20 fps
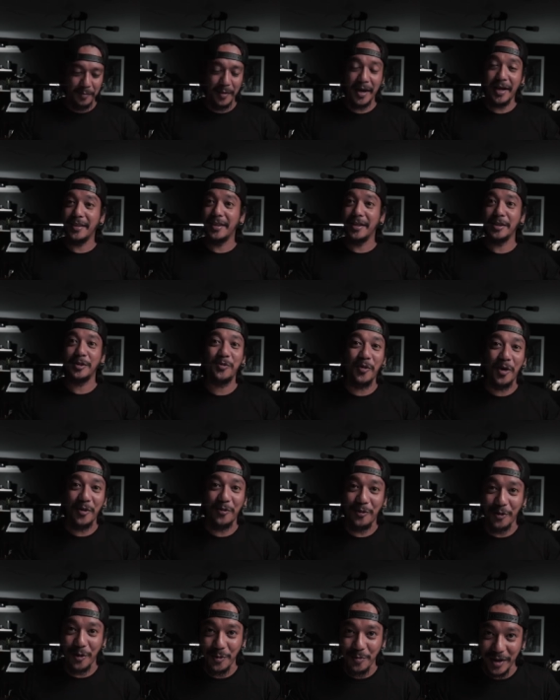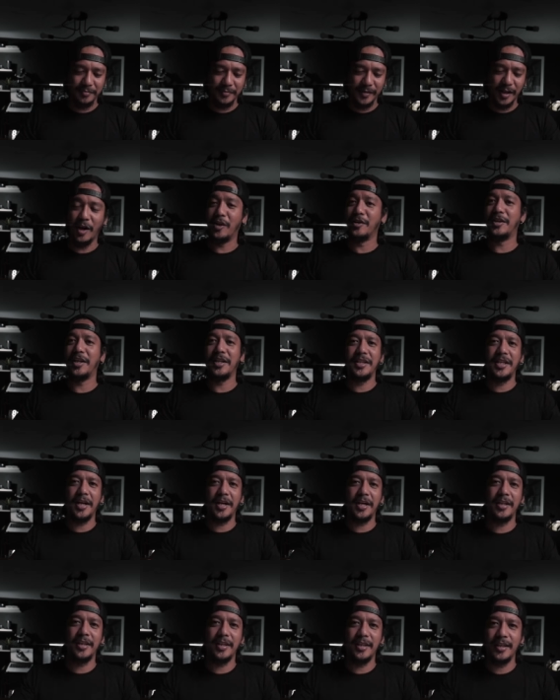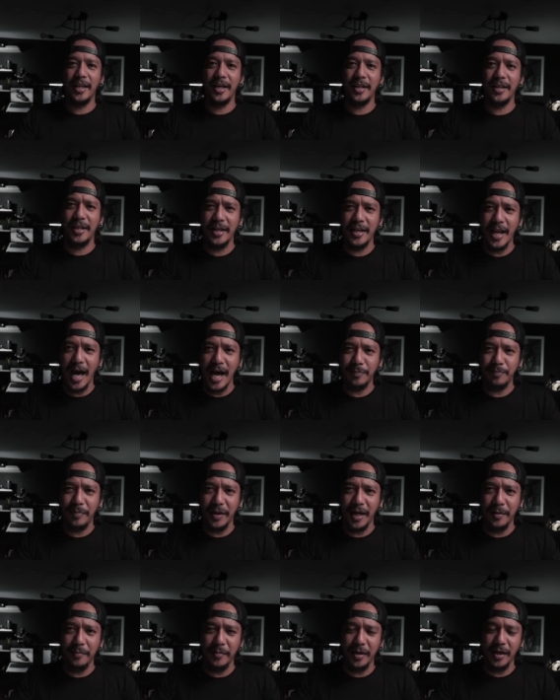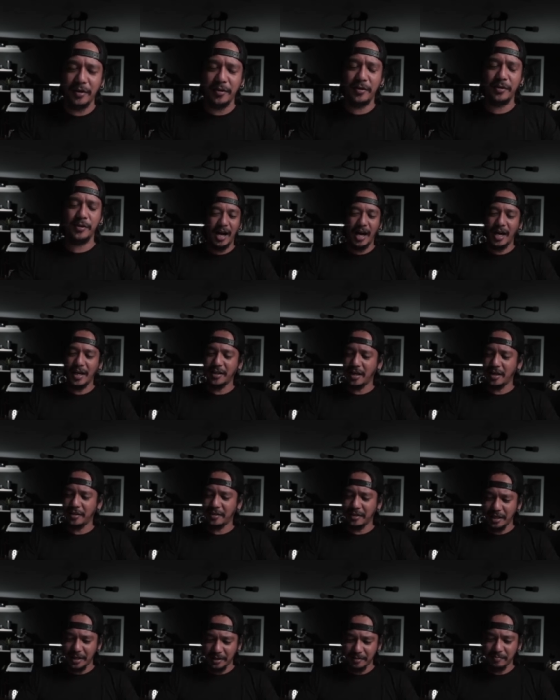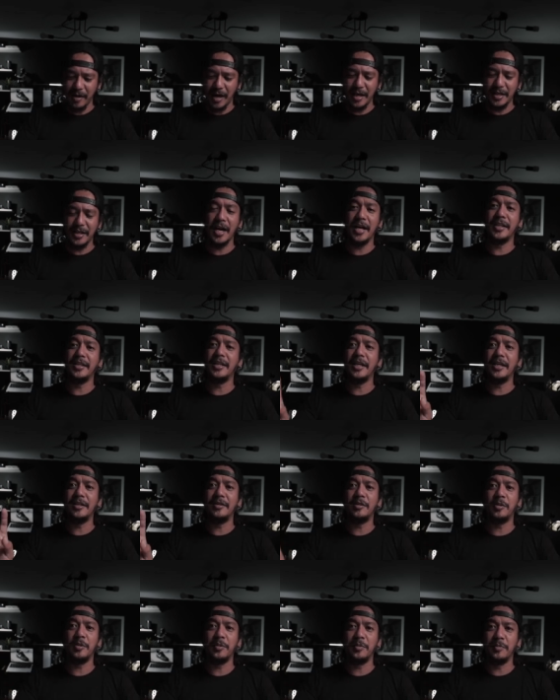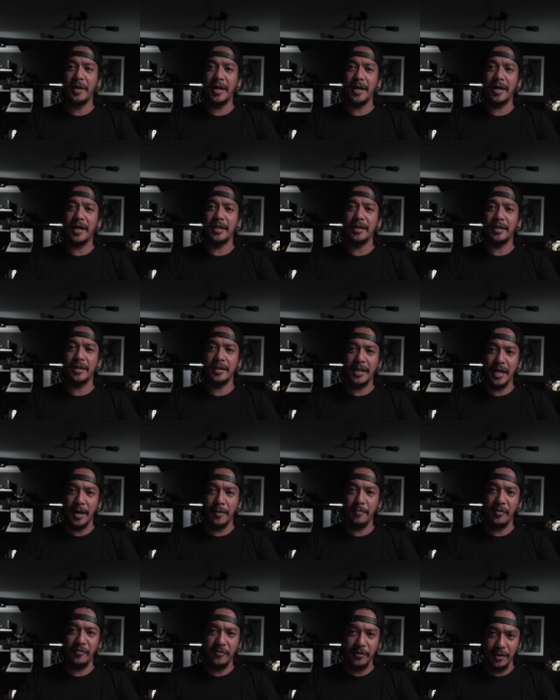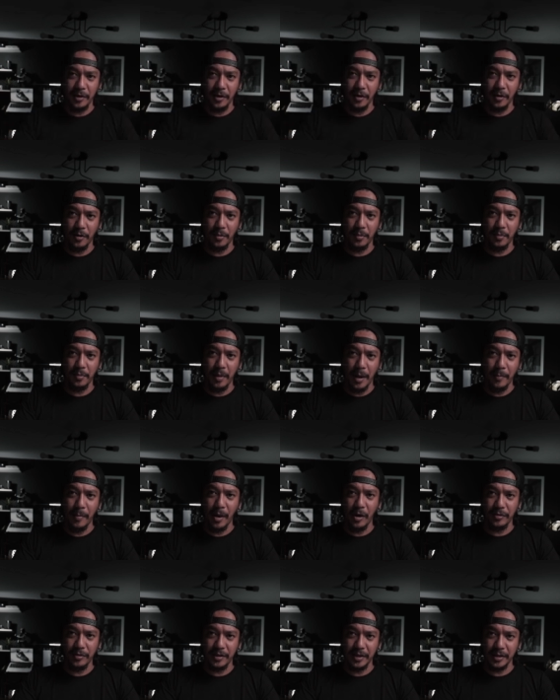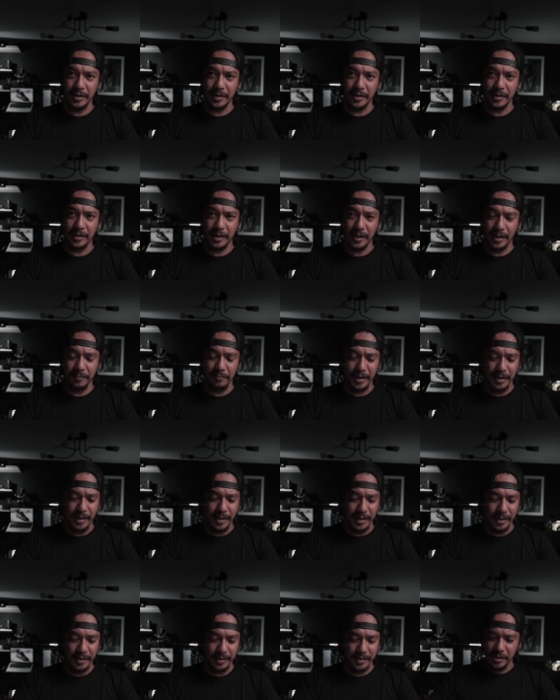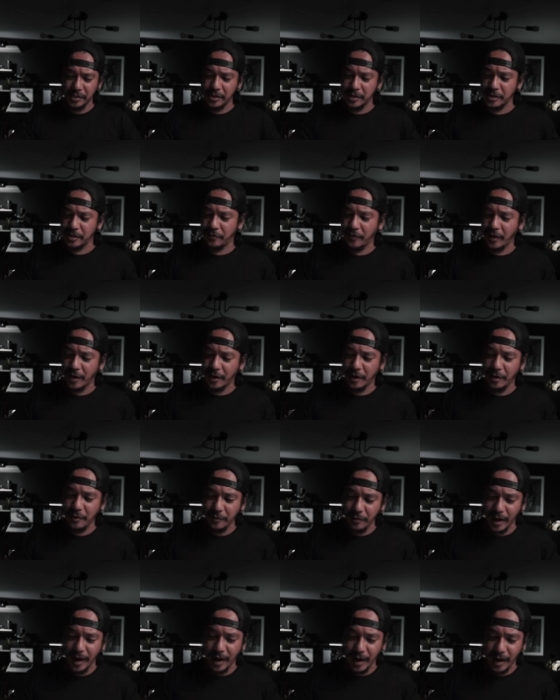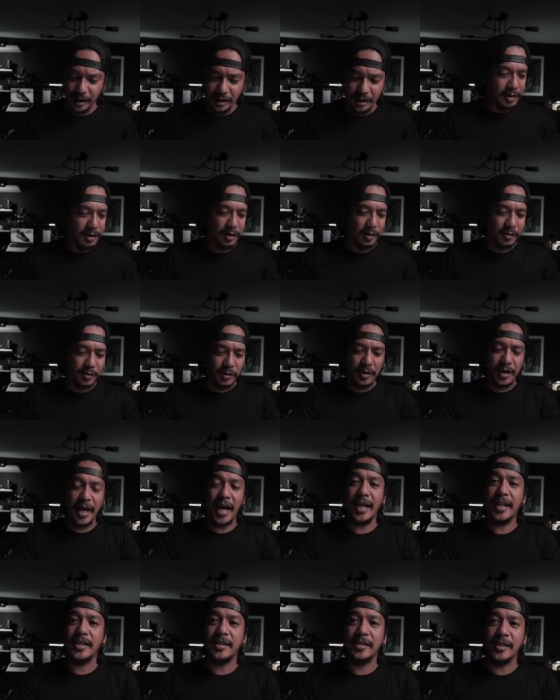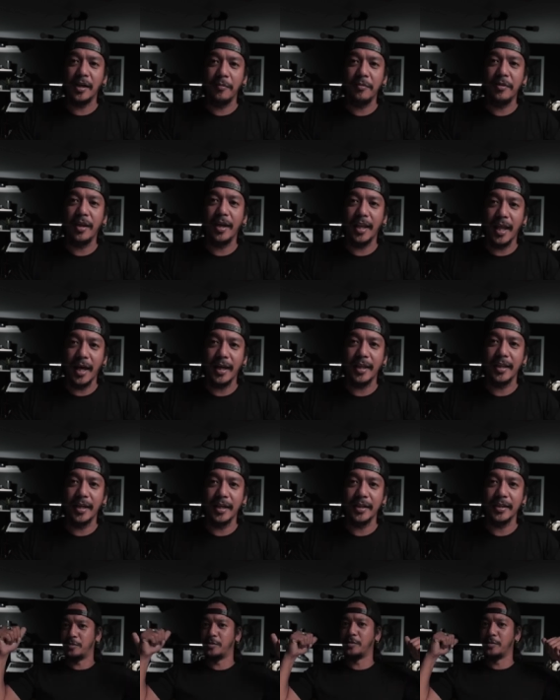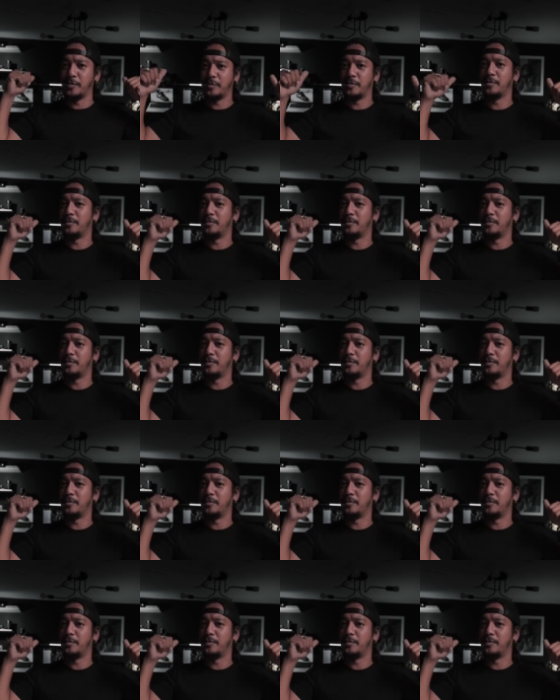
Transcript: make this one for me. You know, they they, they did not pay me. I, I think I, I need to make them a video about this because it's just very rare, you know, to get something like this to